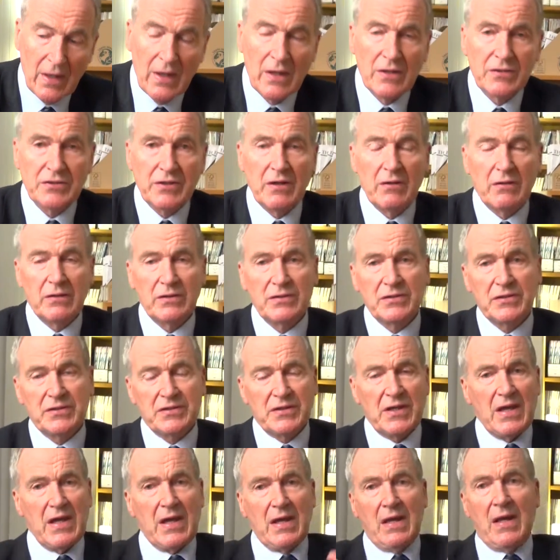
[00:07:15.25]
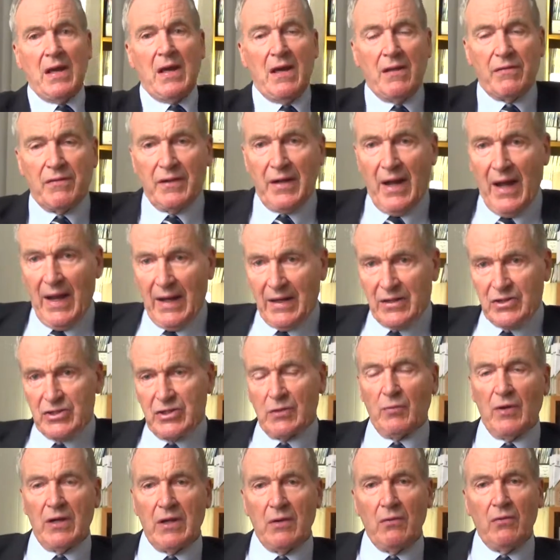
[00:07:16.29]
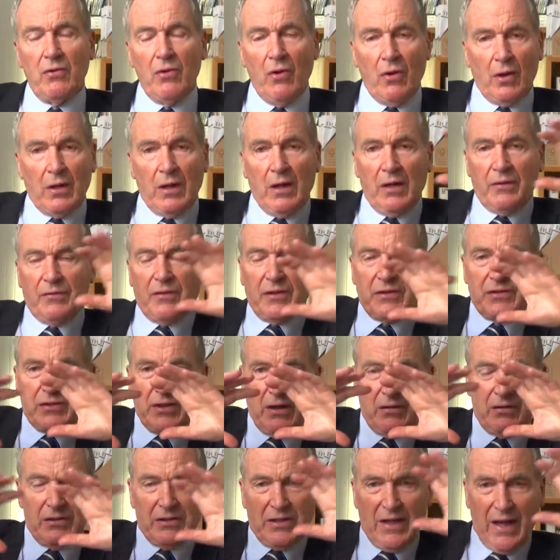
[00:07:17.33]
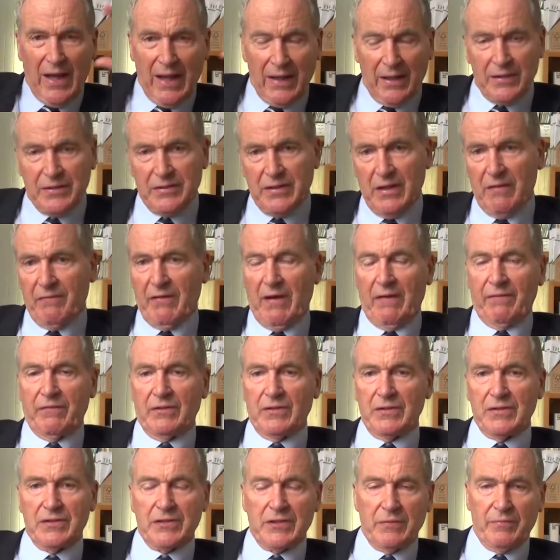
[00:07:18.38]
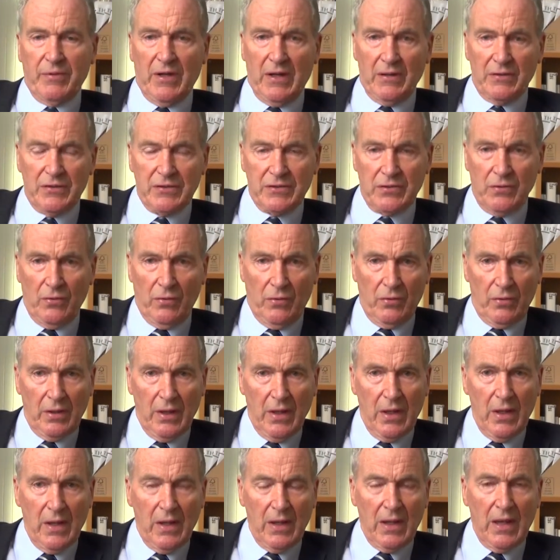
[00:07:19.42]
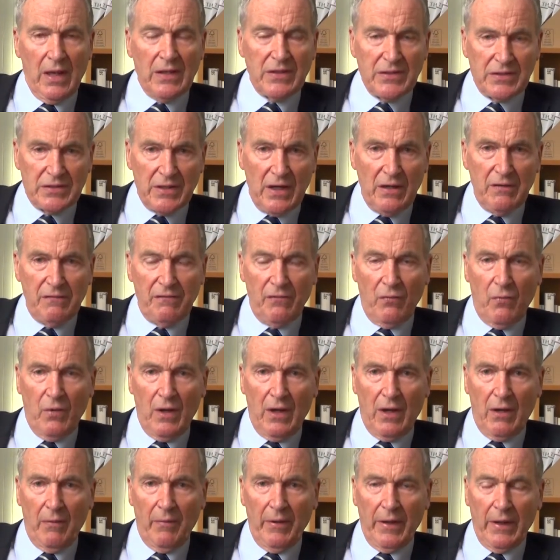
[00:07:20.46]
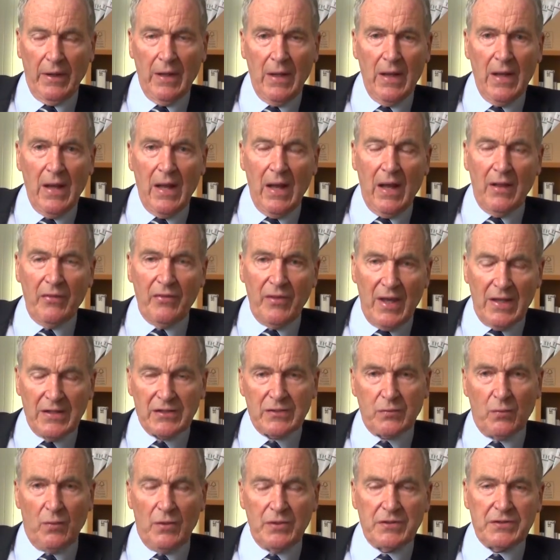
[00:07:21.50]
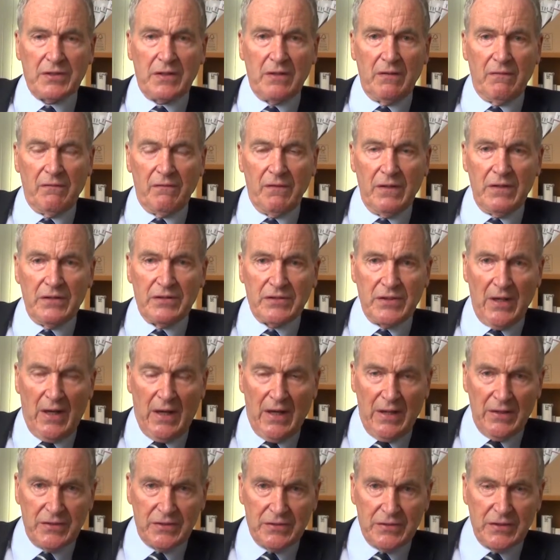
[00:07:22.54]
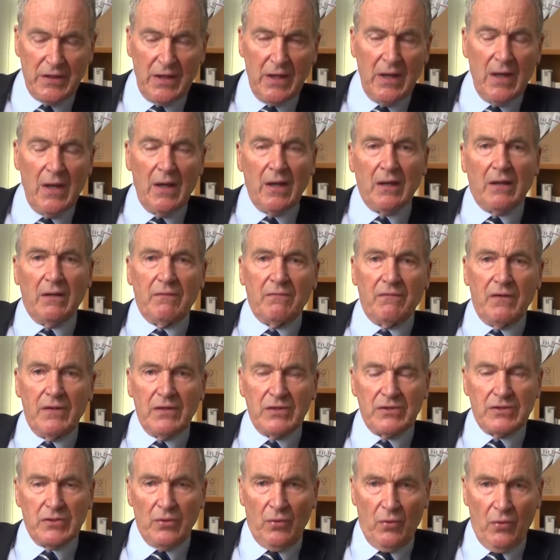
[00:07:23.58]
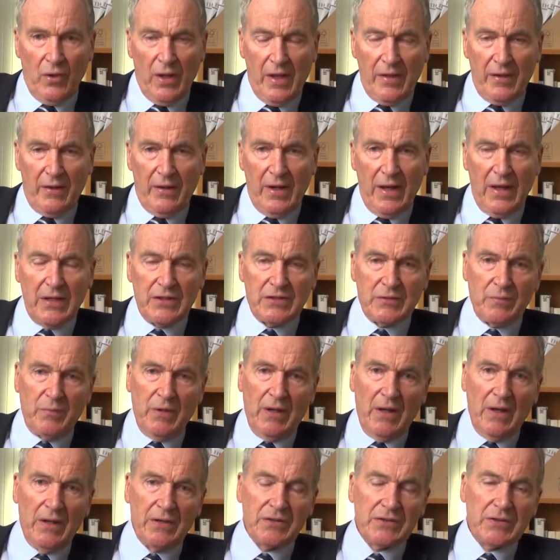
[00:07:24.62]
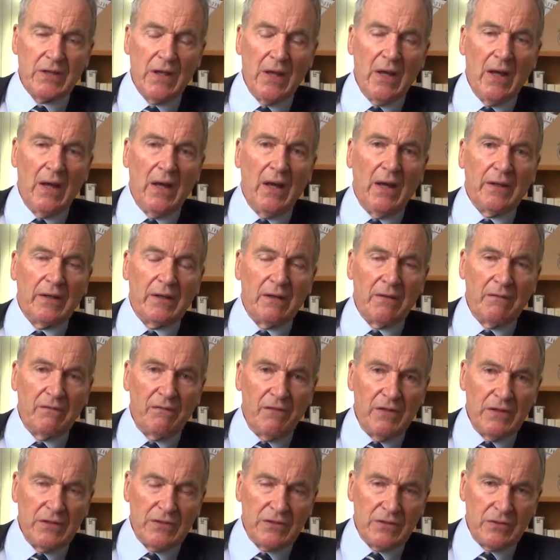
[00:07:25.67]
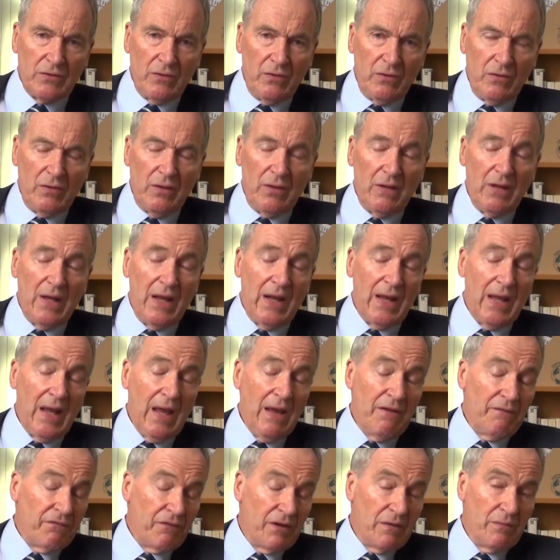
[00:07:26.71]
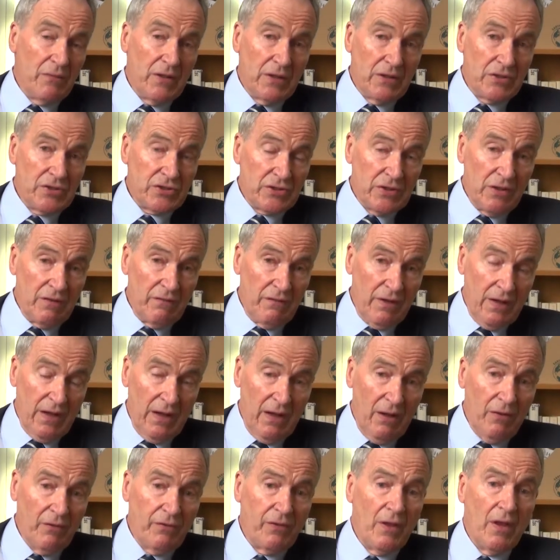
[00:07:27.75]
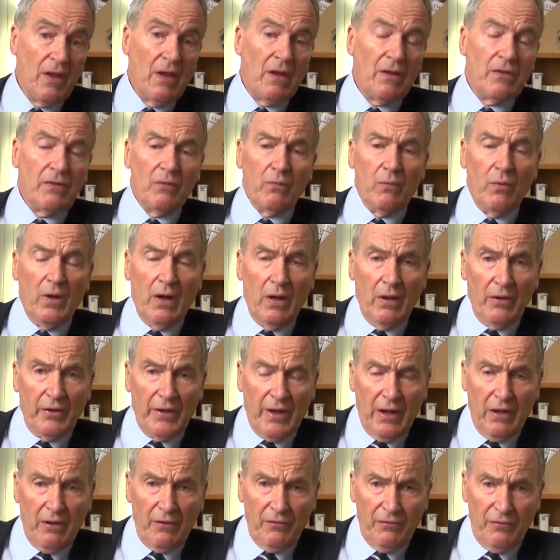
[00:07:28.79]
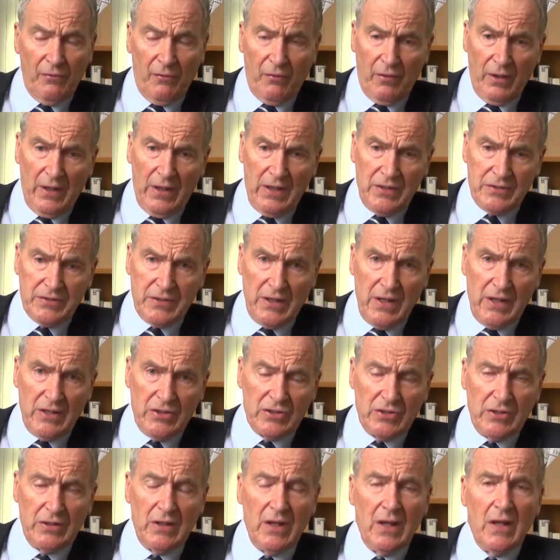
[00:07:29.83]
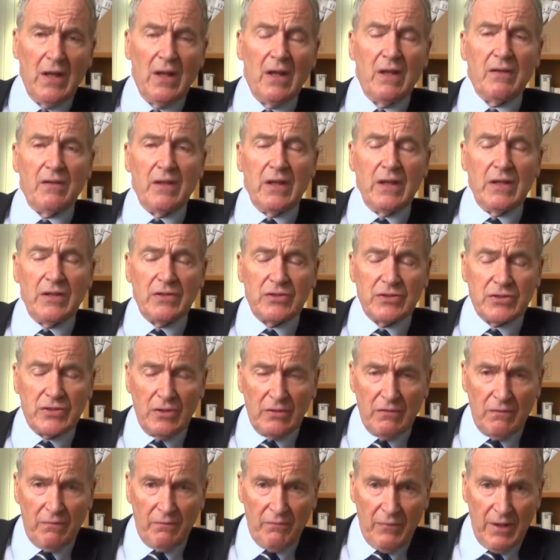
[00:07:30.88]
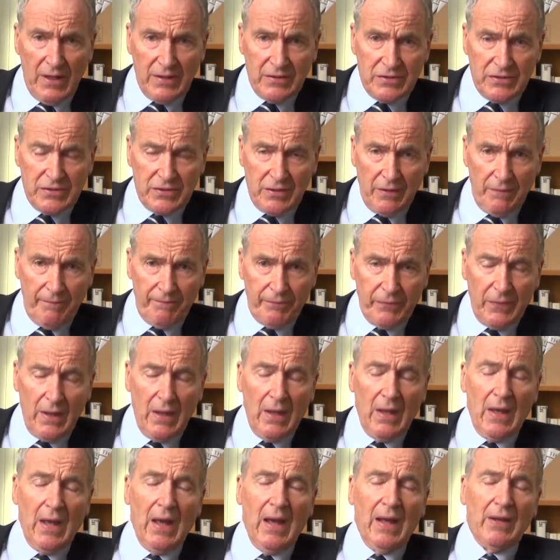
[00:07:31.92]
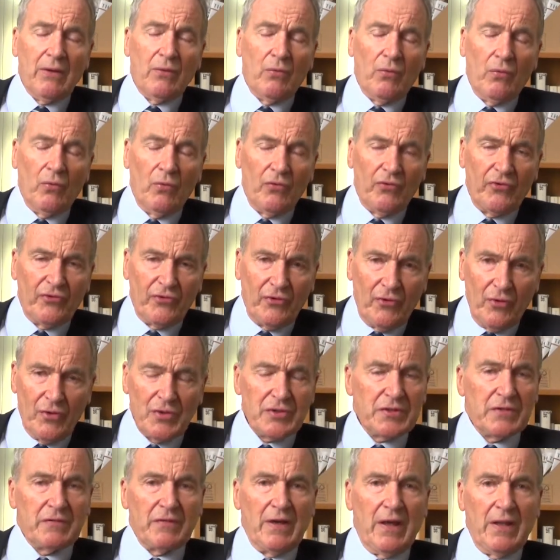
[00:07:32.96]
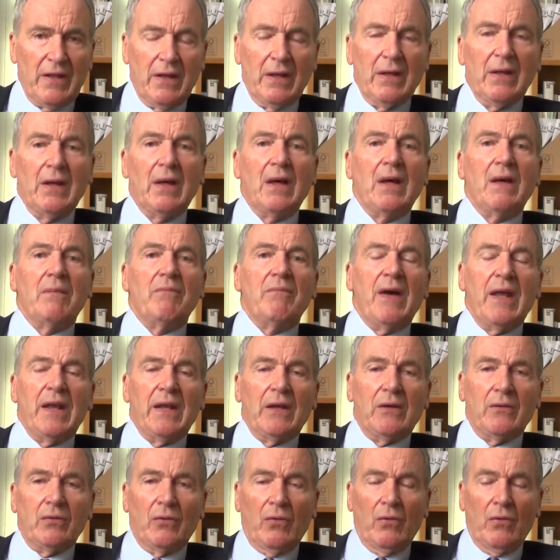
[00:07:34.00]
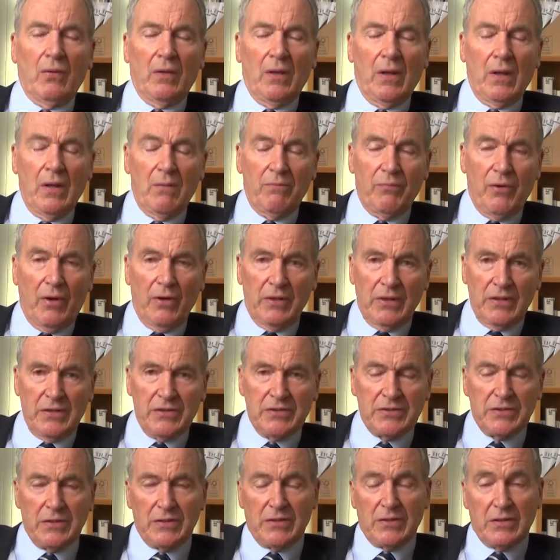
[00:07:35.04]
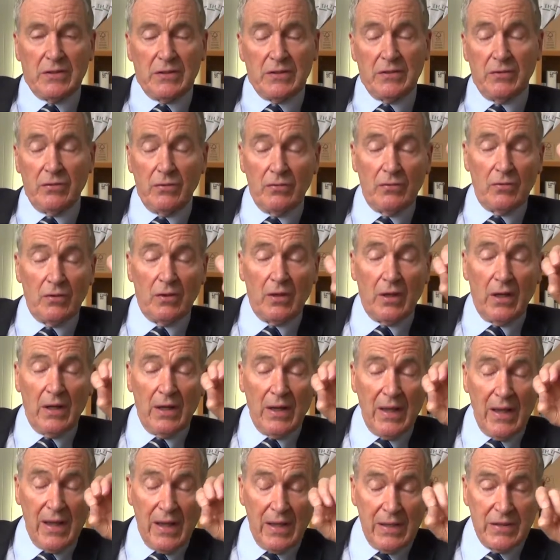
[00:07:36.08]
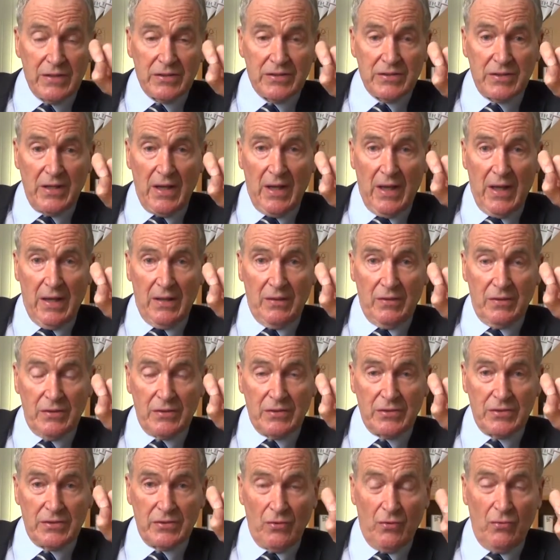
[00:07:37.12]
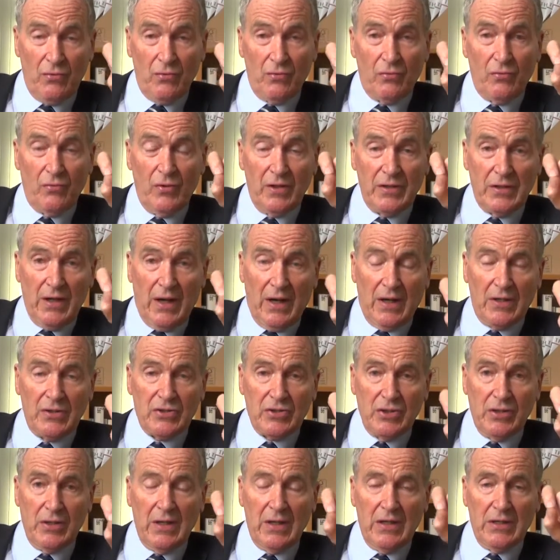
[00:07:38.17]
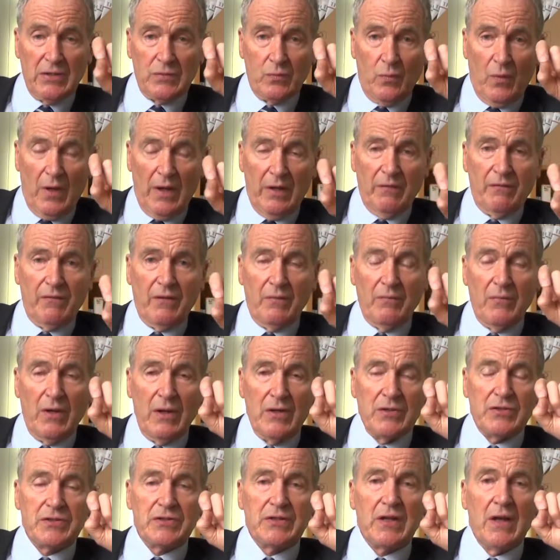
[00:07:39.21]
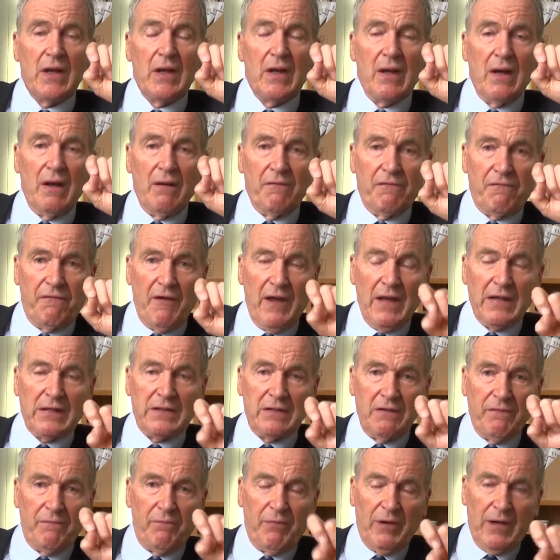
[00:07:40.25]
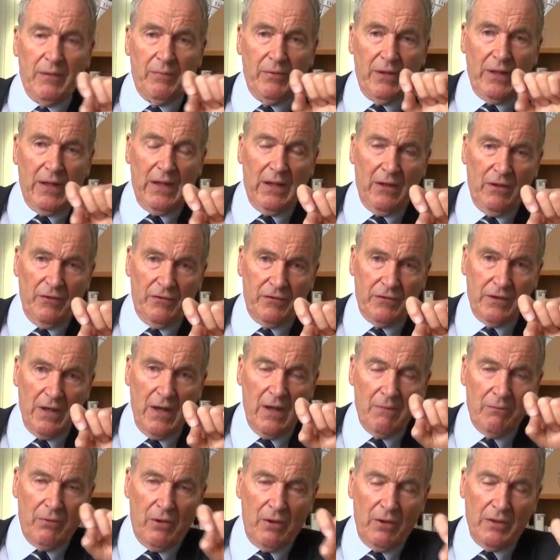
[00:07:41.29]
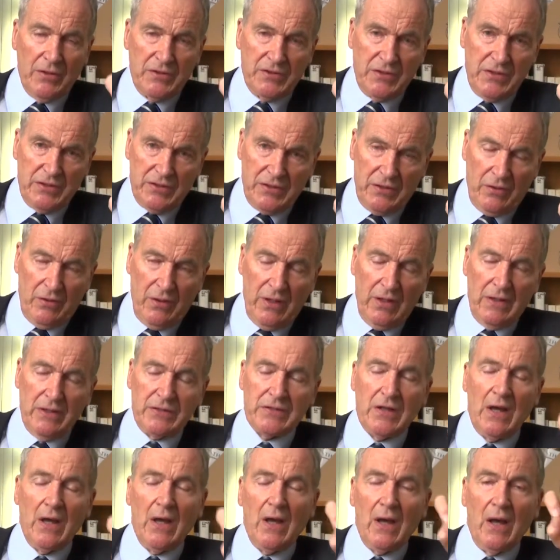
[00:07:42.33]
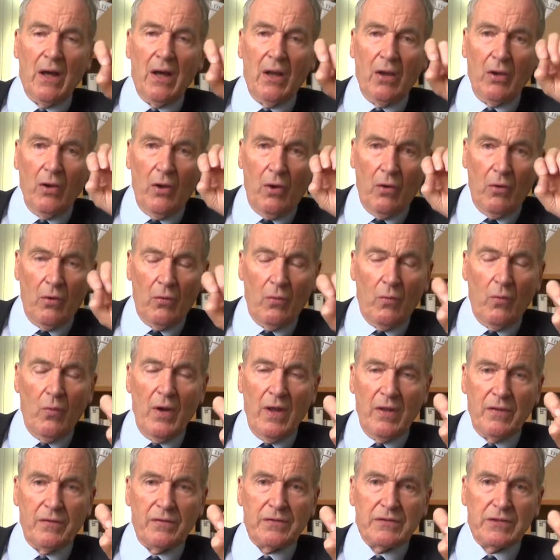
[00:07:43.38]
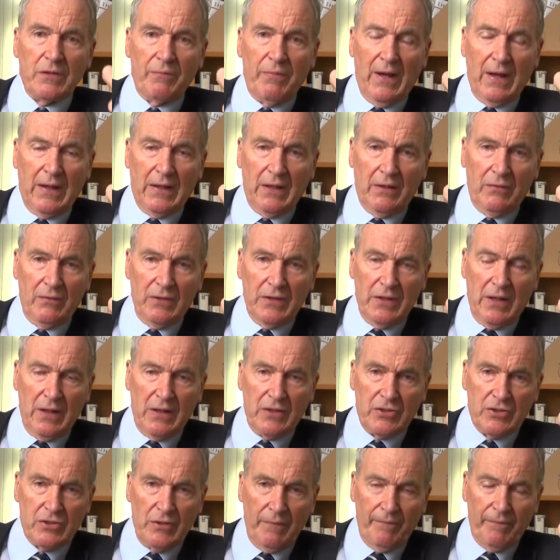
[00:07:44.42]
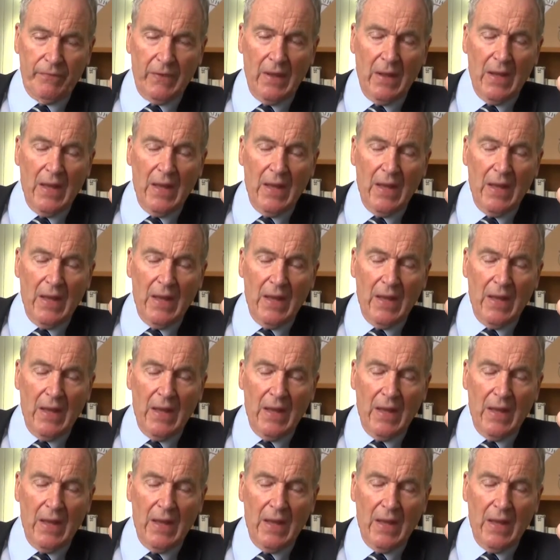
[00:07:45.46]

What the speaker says: So you can see that actually when you look at the totality of evidence about salt, it is overwhelming. And that's what's convinced us, convinced all other experts, and convinced nearly every Ministry of Health, the World Health Organization, the Institute of Medicine, and all sorts of other medical bodies to clearly say that salt reduction is one of the most effective public health policies there is, along with tobacco reduction.